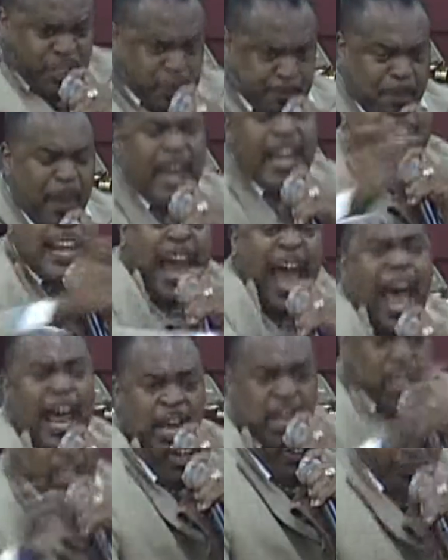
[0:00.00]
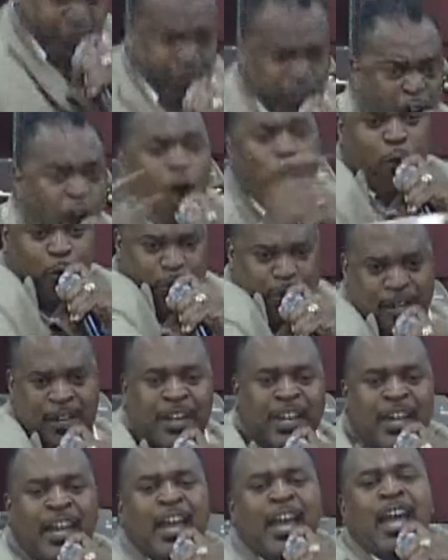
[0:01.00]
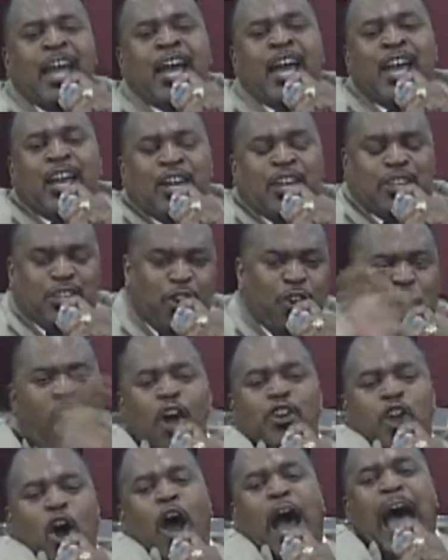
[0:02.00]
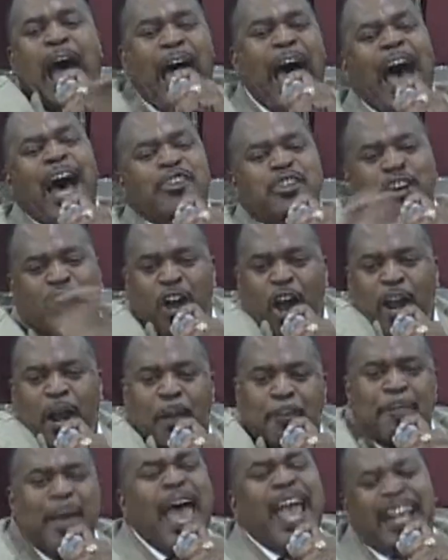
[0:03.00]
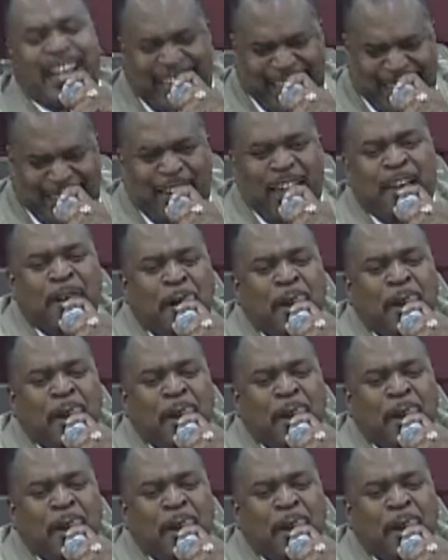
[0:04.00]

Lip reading: is spinning out of control. You don't know how you're going to make it.